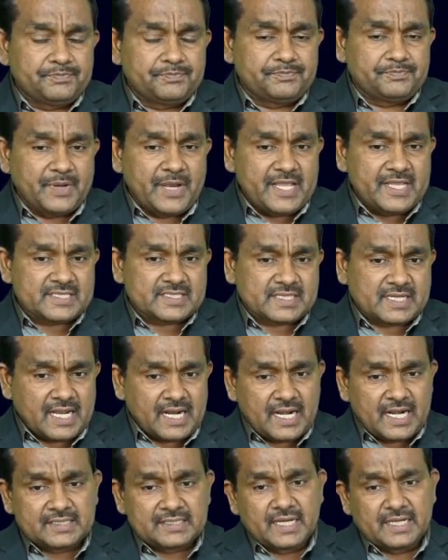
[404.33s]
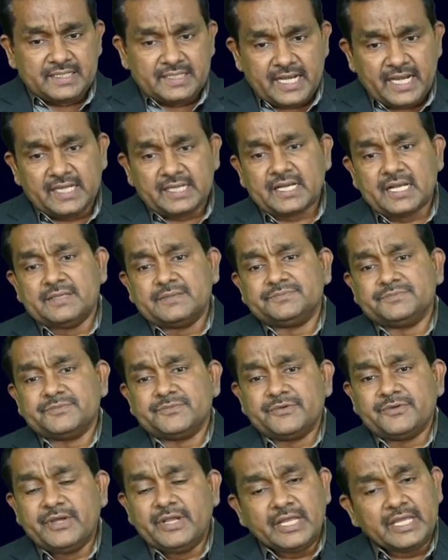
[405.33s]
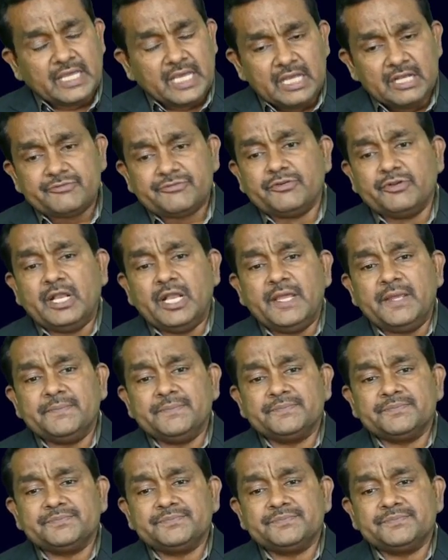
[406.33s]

please collect the data very carefully.